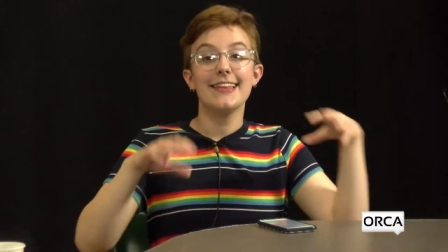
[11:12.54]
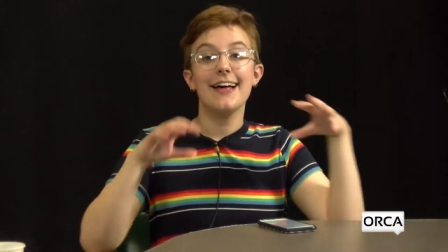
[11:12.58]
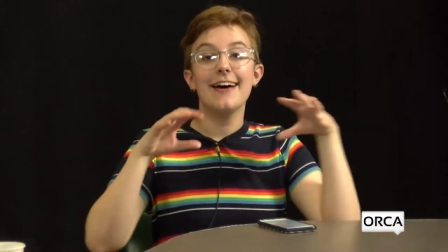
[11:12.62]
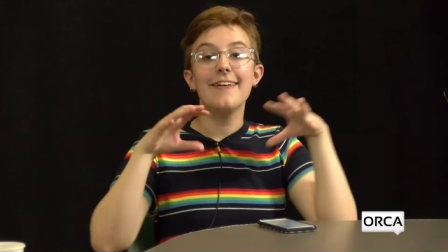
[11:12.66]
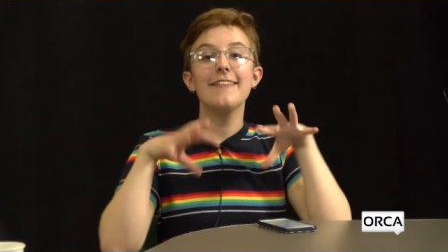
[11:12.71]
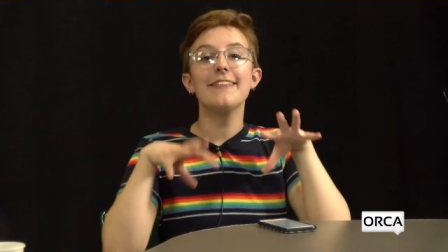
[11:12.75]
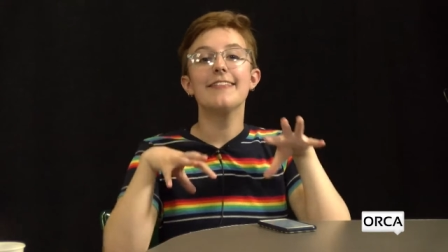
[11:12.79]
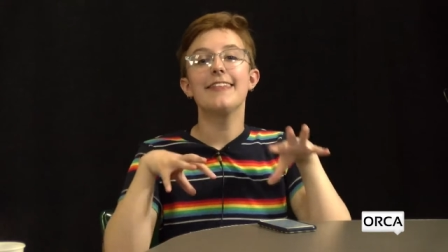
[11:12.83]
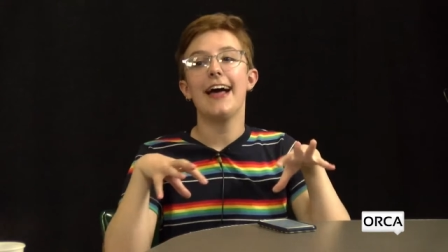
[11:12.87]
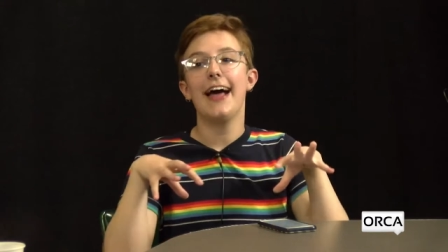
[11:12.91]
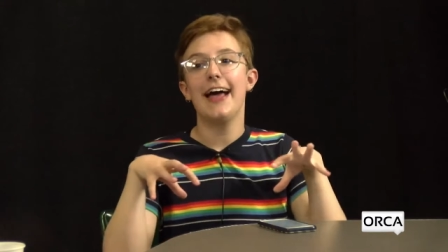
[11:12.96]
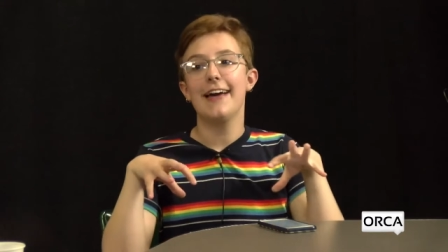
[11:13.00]

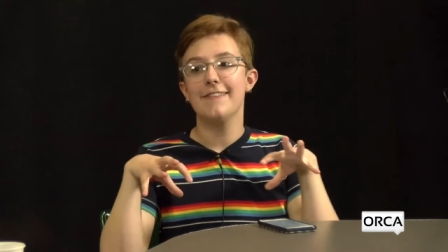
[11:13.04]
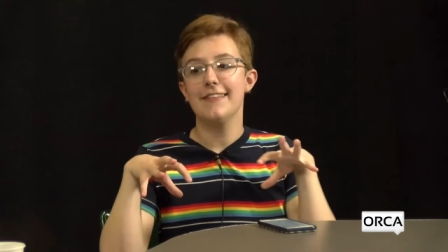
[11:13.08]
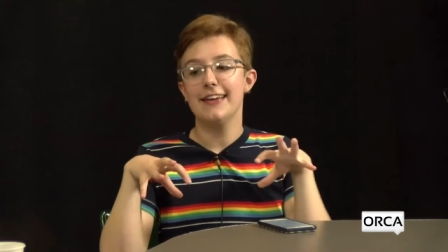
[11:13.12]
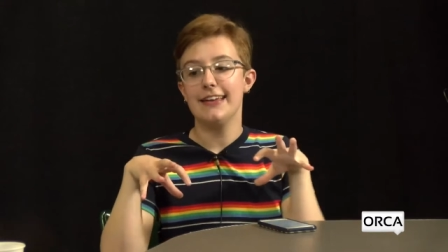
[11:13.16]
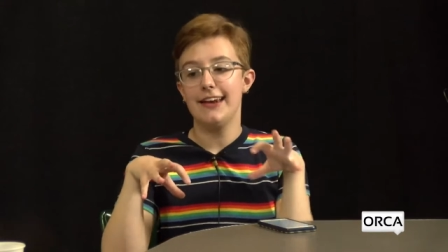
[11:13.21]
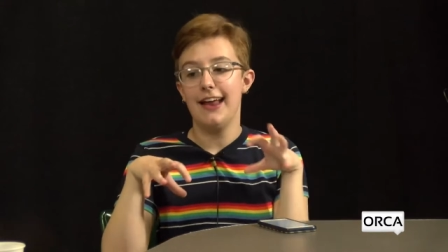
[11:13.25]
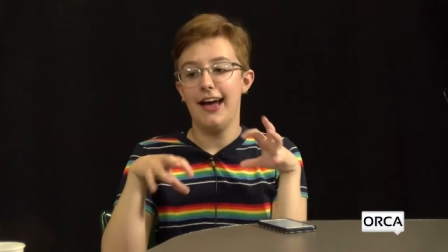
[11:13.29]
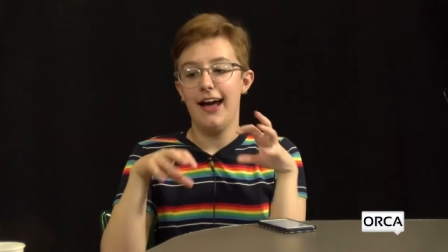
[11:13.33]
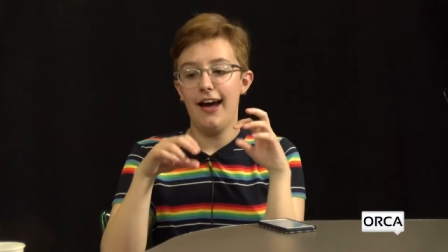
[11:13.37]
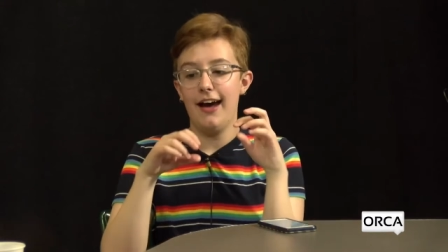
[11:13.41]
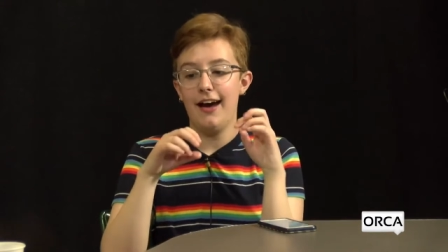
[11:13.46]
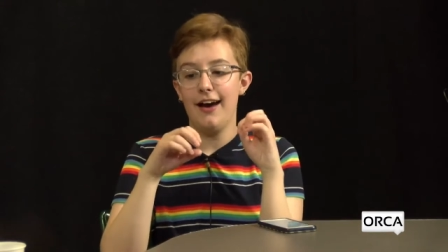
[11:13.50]
Love
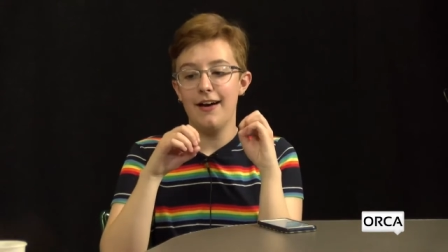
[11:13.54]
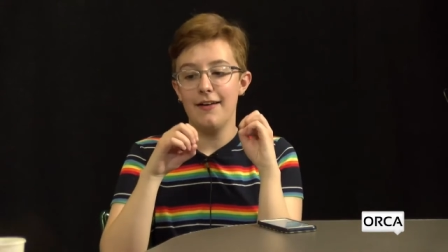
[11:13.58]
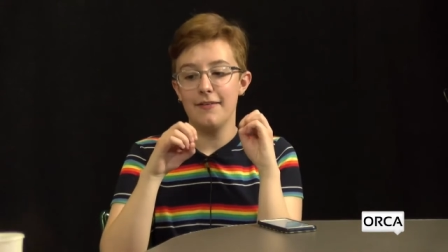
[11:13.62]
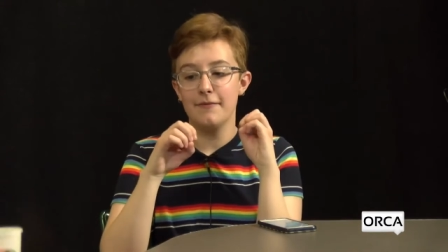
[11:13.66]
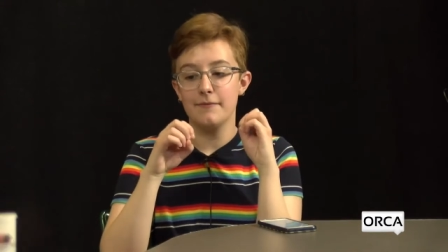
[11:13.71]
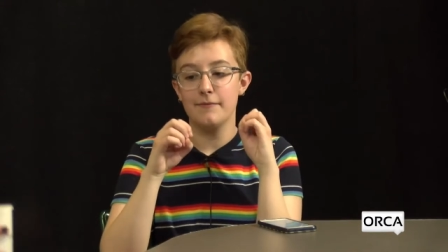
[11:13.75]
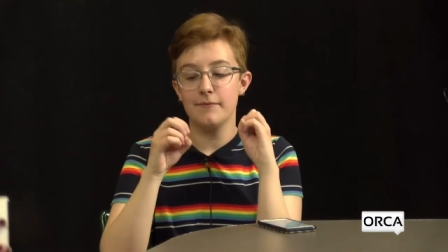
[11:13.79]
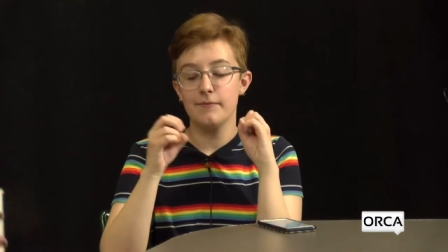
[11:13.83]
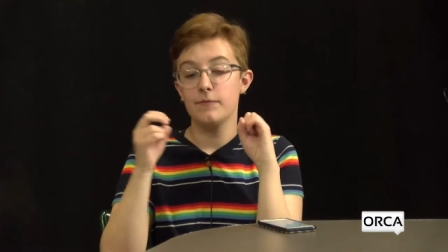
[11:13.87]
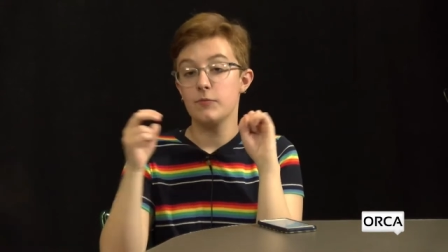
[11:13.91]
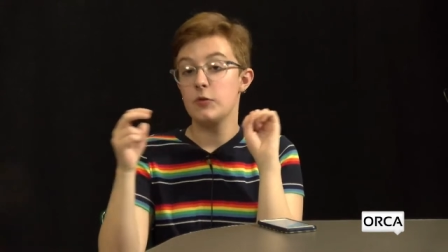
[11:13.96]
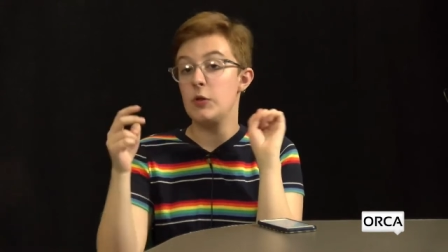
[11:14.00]
Simon.
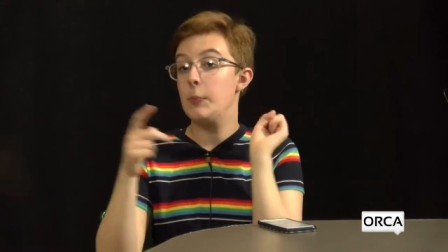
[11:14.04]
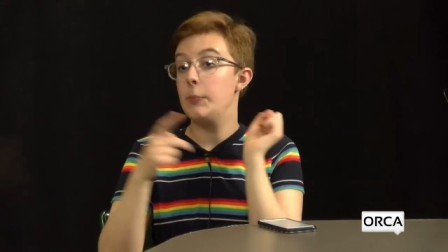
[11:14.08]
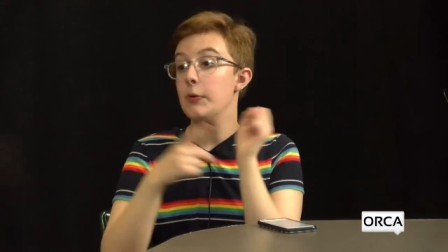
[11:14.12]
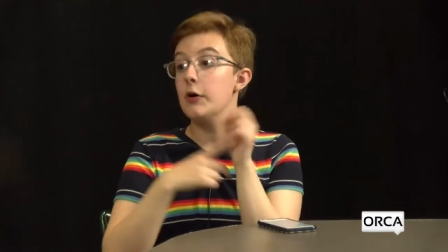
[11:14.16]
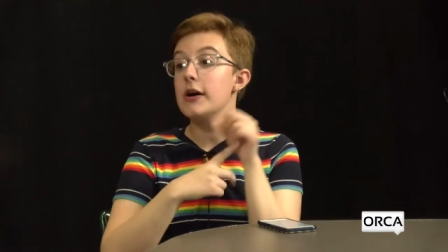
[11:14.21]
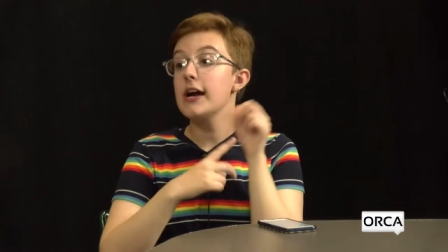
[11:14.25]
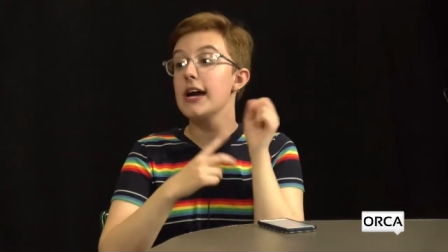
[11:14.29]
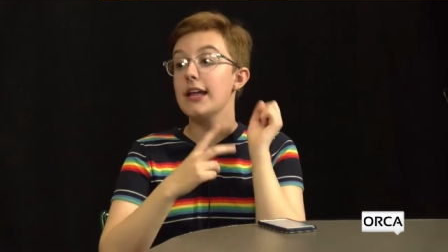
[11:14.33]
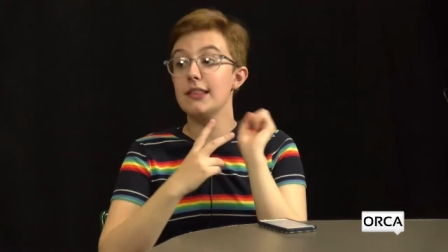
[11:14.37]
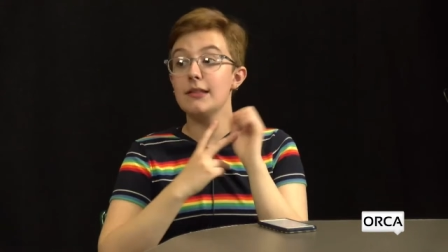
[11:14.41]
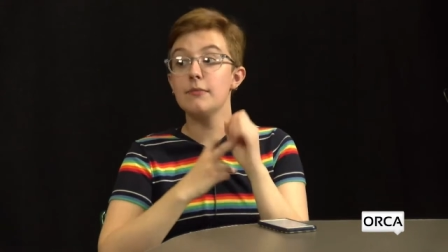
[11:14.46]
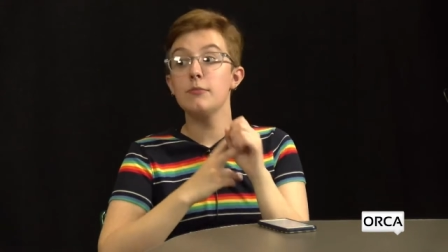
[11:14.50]
Um, the
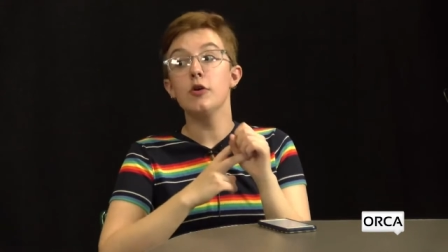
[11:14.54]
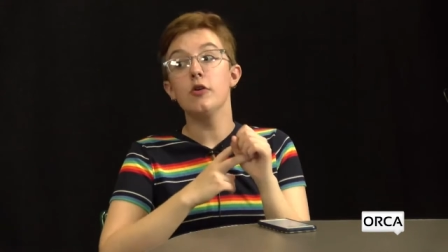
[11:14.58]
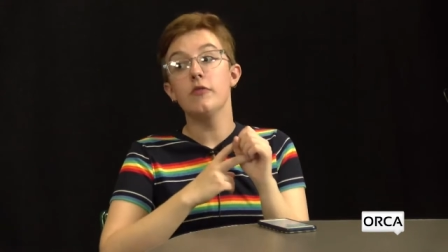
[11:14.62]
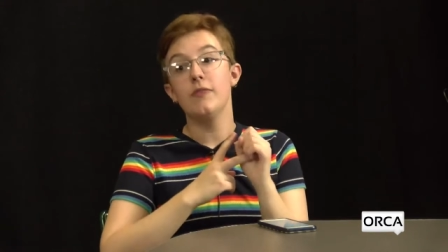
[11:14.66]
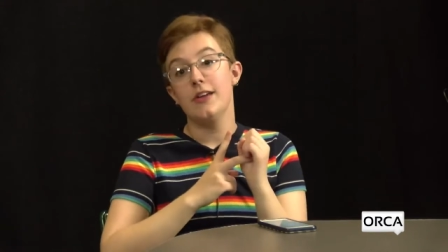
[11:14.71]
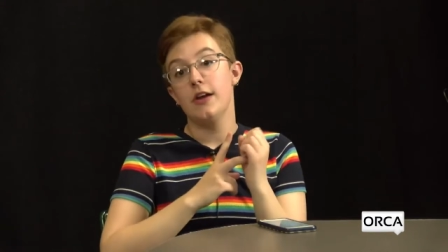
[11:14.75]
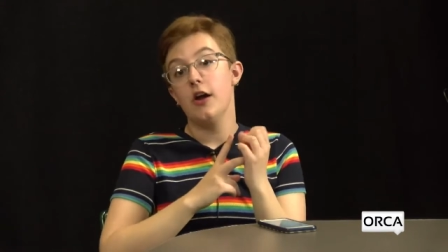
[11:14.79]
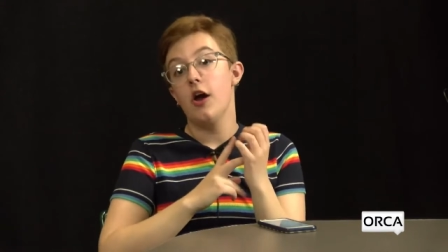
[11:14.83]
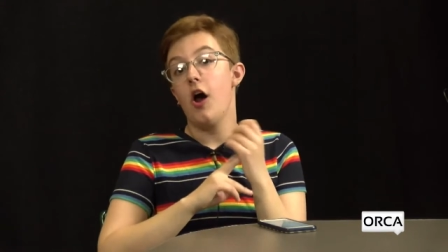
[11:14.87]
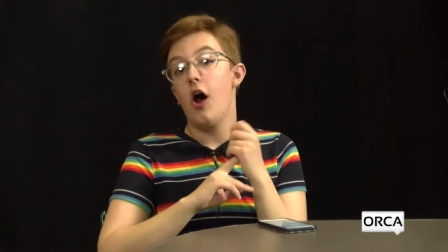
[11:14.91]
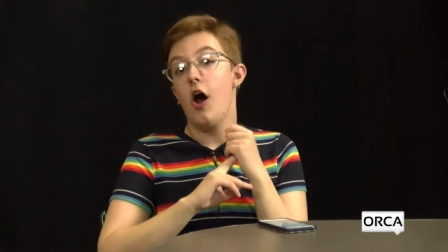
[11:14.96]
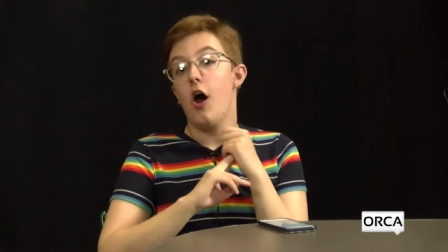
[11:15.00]
book and the
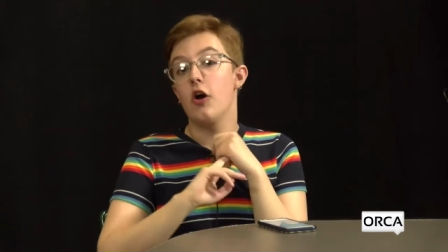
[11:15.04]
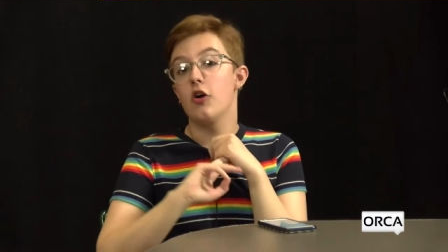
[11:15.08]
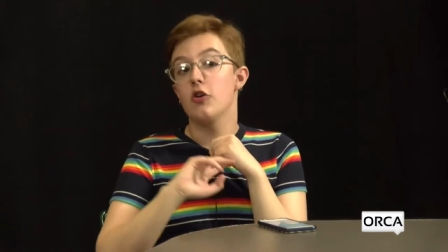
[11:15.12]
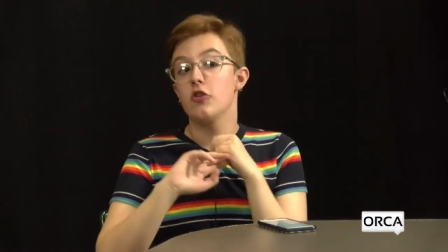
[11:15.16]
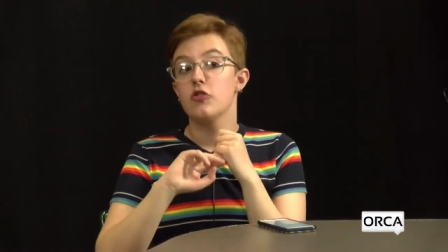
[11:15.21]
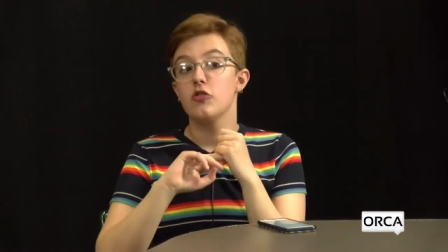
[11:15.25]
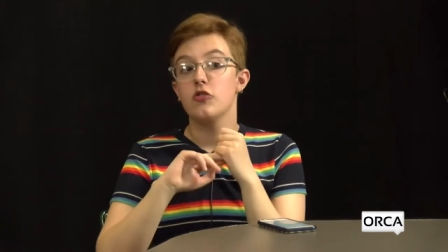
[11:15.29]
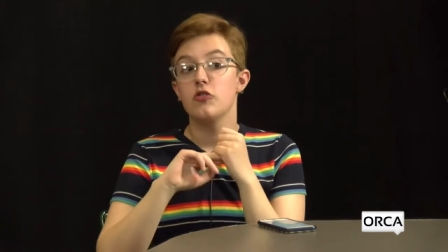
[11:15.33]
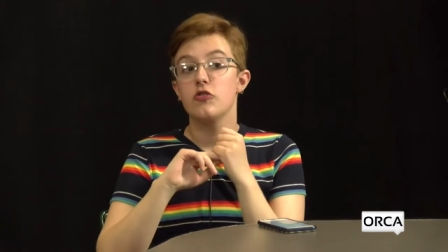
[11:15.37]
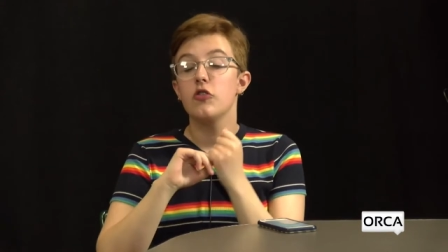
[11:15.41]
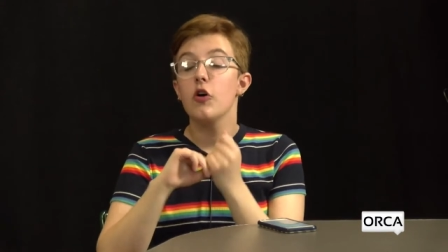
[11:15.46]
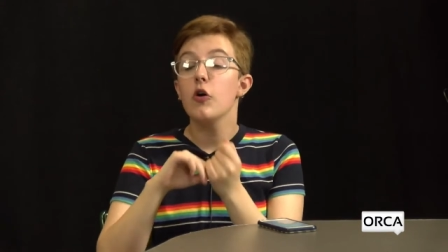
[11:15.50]
movie are
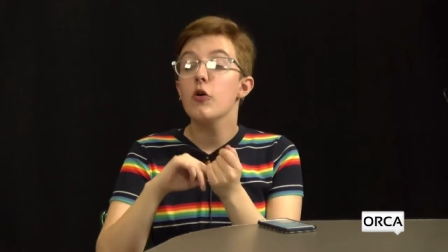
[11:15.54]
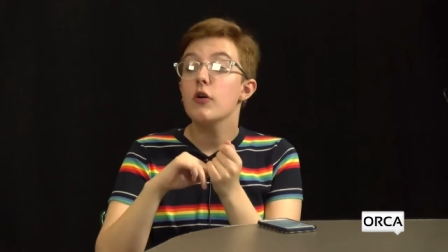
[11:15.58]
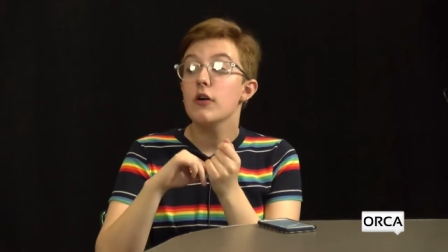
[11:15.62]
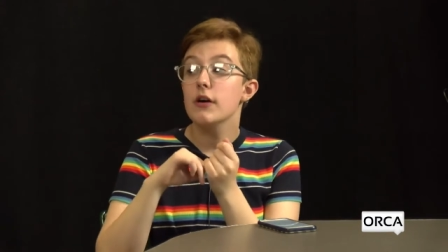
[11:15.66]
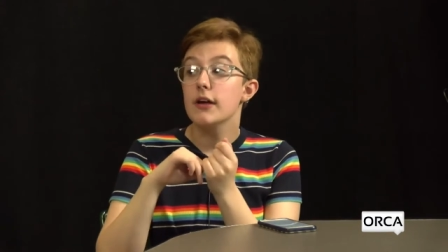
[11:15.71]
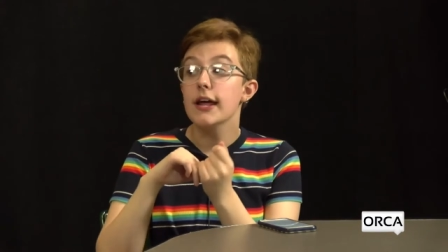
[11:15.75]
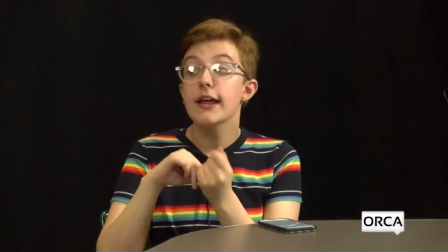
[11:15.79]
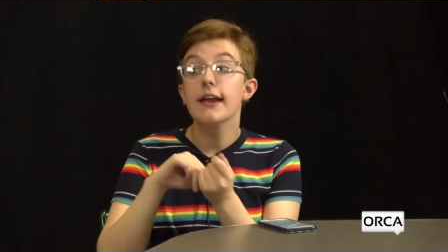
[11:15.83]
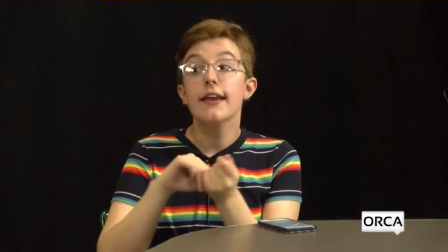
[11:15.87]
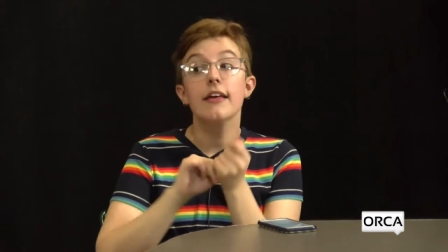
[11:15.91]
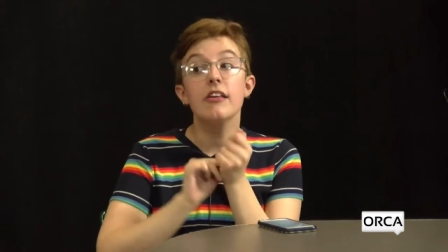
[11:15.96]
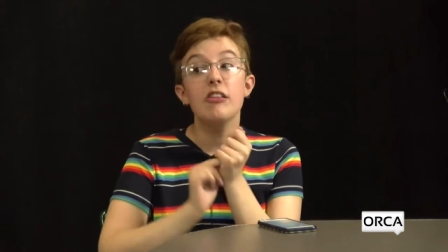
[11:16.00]
so good.
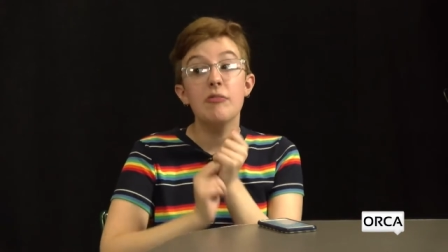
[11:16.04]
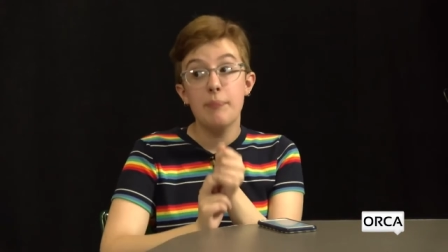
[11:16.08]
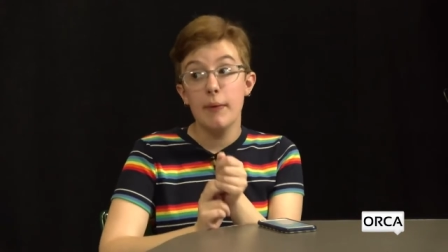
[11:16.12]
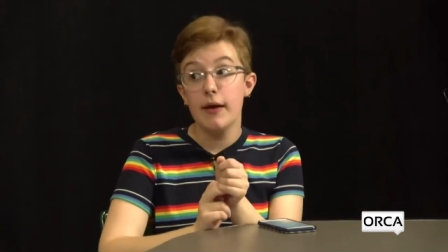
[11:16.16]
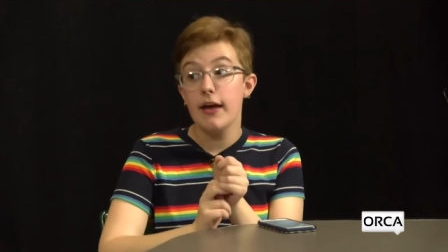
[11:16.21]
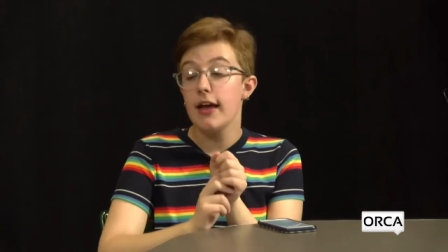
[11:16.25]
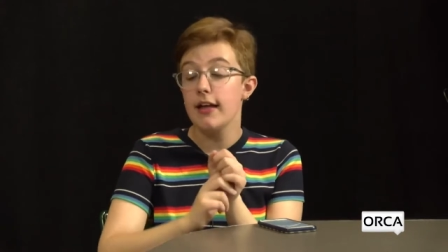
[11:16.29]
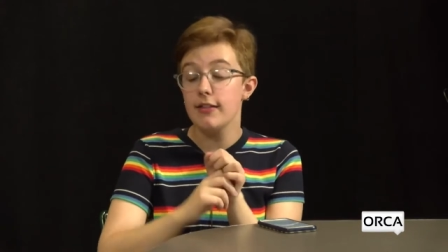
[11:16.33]
It is.